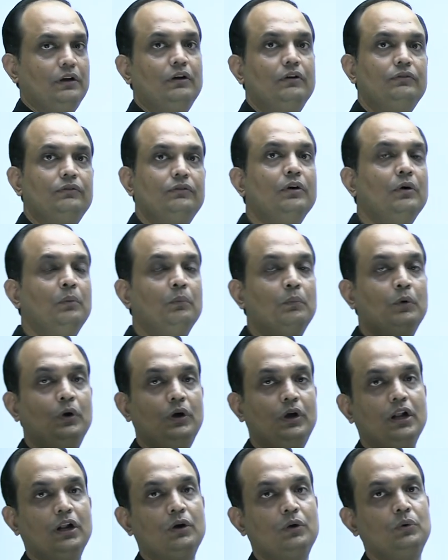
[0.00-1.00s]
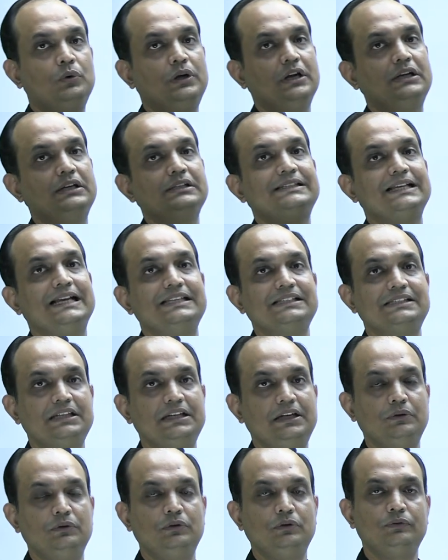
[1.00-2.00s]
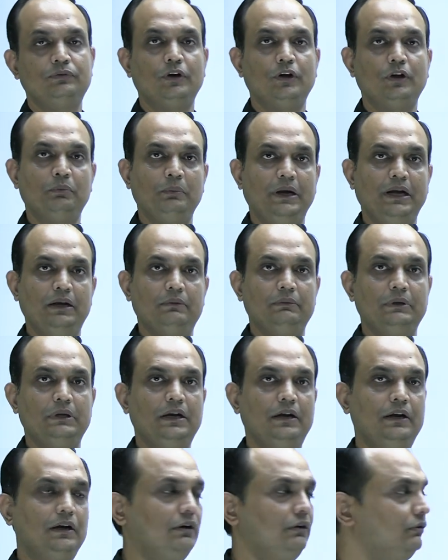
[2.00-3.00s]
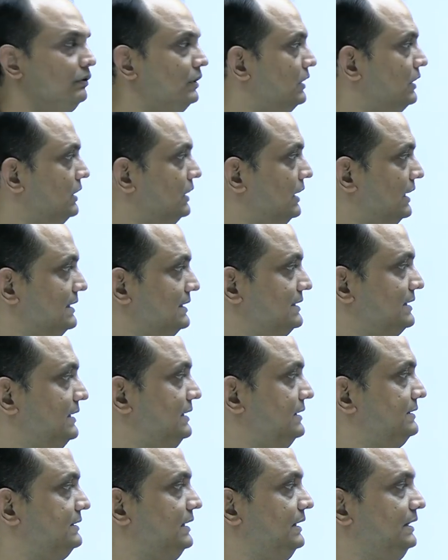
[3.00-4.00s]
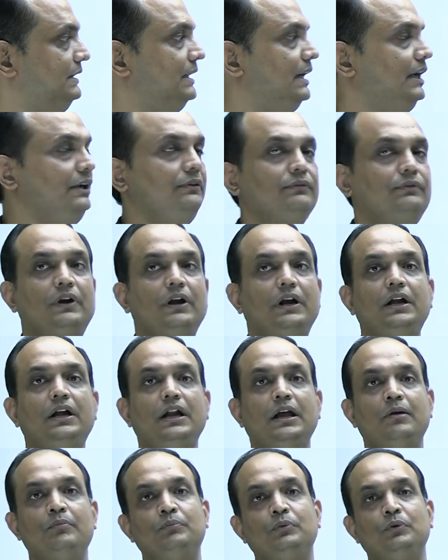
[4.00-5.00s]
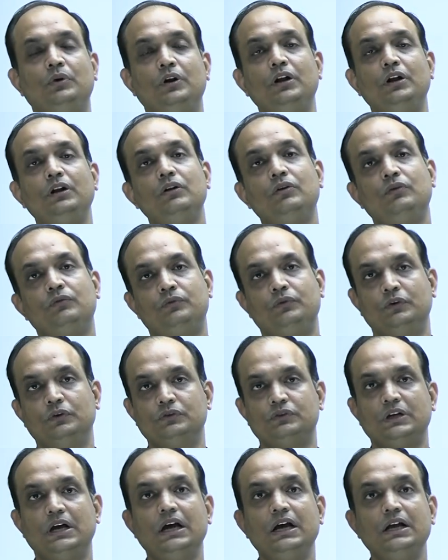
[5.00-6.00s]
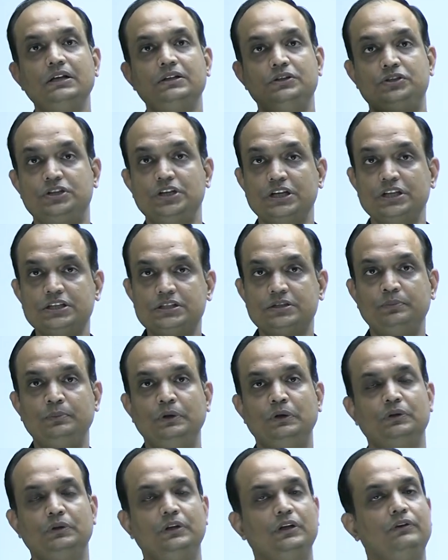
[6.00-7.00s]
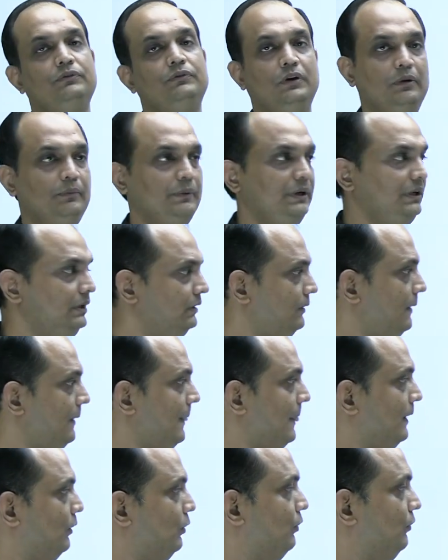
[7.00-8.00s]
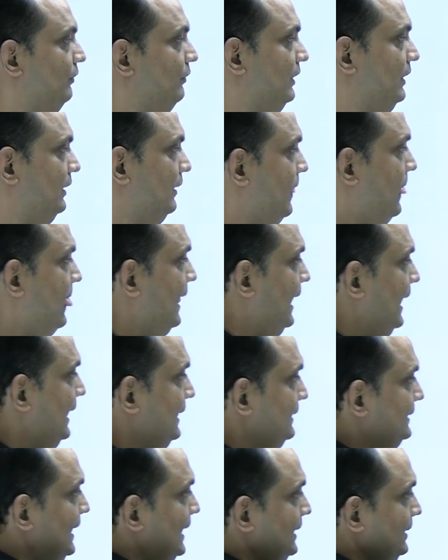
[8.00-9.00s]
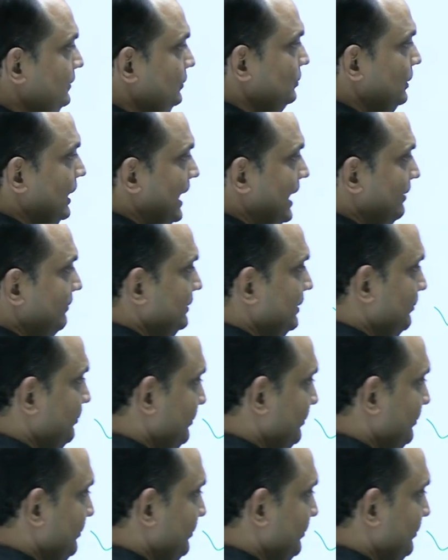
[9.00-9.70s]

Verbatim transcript: of motor root and sensory root for mandibular nerve? Answer is in the infratemporal fossa, just below the foramen ovale. And then you have the